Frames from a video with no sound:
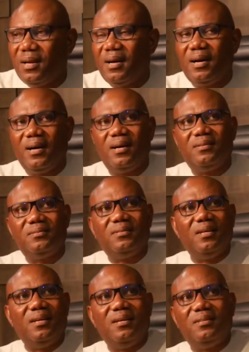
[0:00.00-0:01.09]

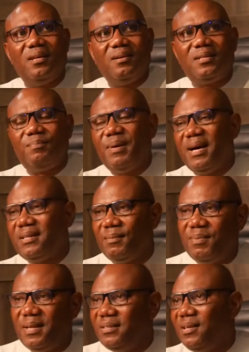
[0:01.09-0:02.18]
the other part are
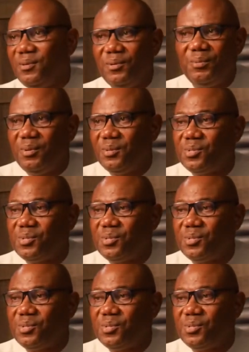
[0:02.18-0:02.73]
playing their whole role.